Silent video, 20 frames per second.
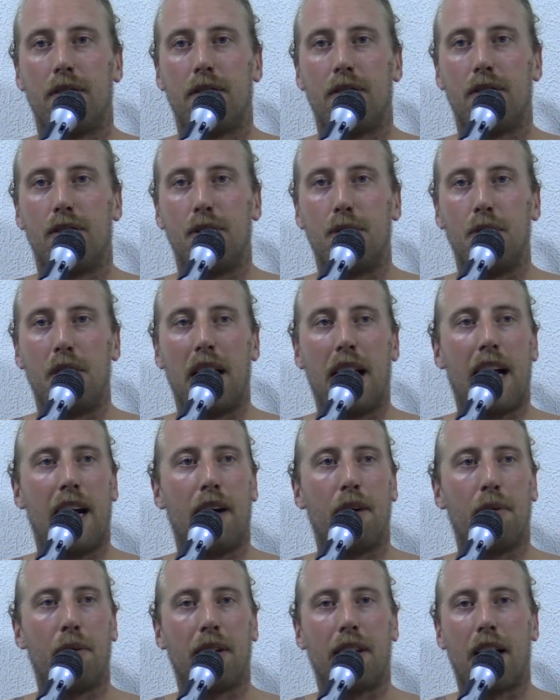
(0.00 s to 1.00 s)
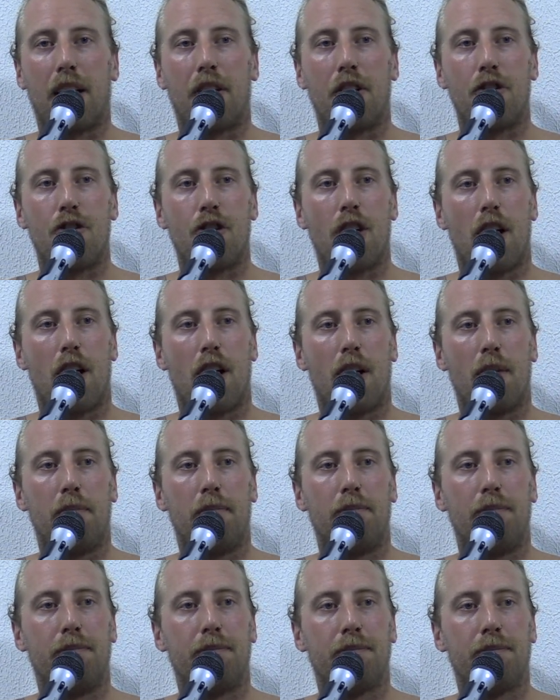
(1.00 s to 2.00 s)
do that without a
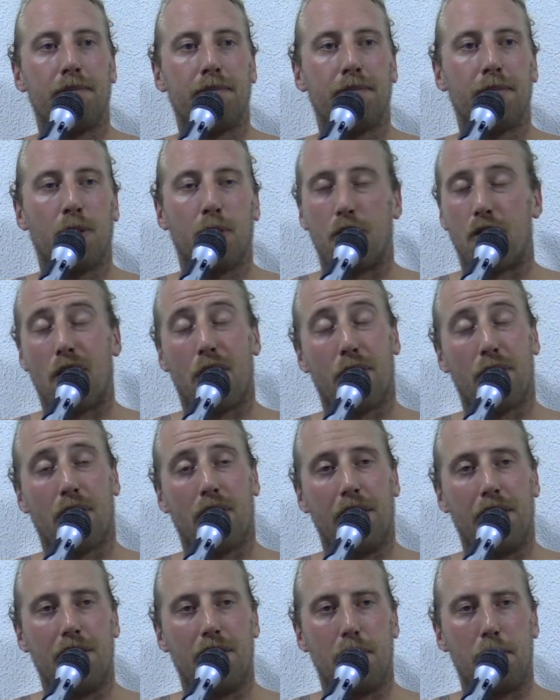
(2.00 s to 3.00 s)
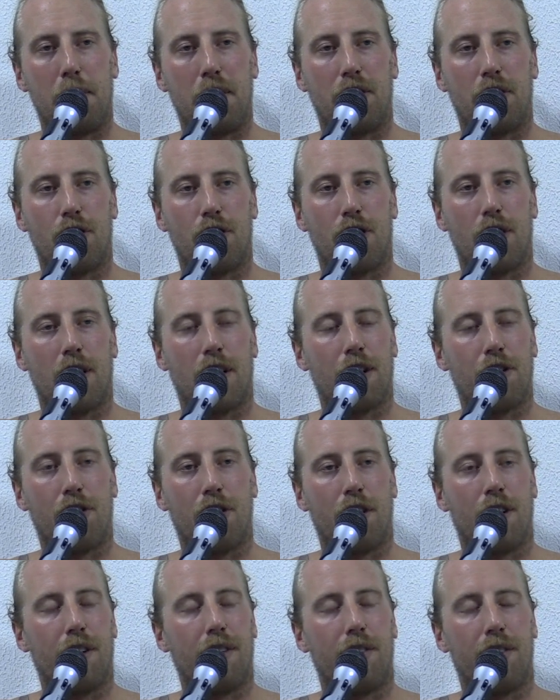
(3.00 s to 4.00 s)
job, which I was a lazy piece of shit. I
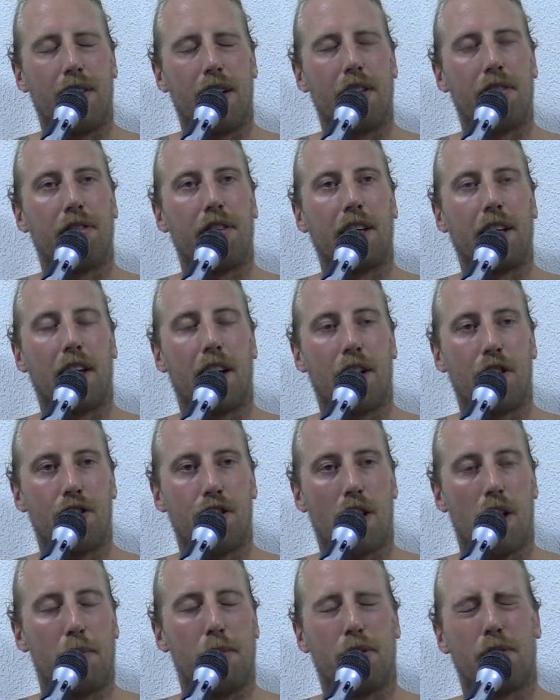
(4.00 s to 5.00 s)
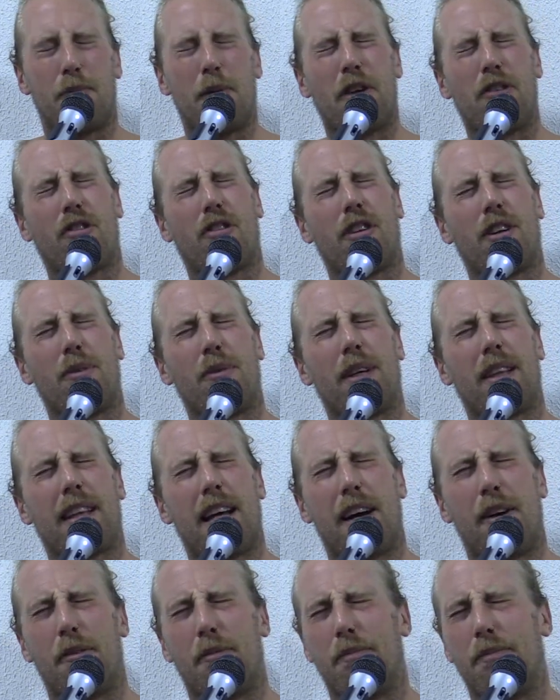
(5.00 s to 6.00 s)
should have definitely got a job, especially with
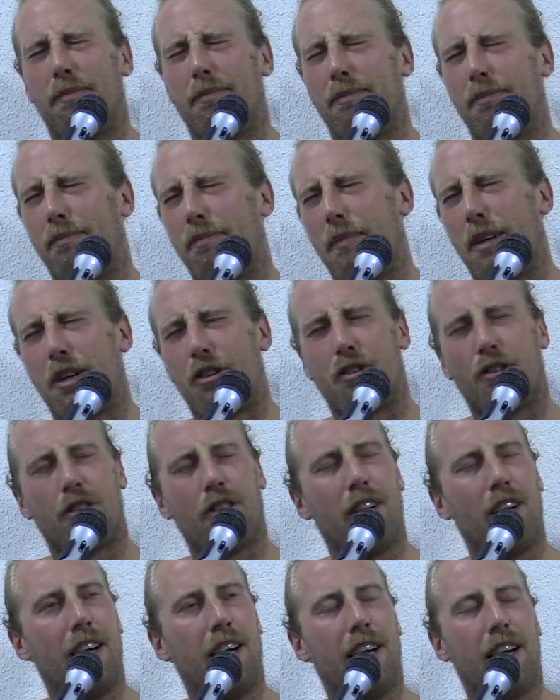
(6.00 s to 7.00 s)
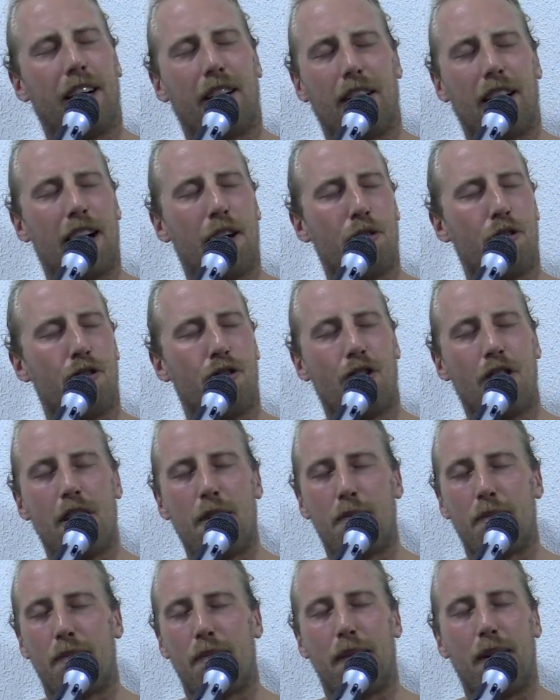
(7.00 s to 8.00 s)
how much or how
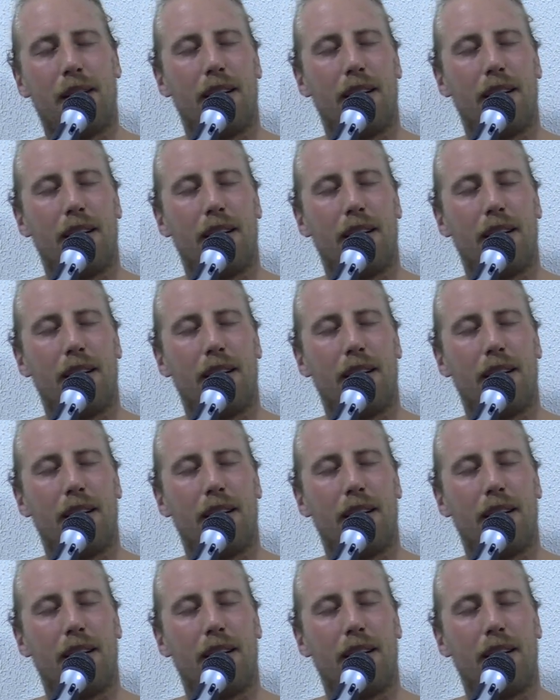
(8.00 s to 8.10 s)
cheap it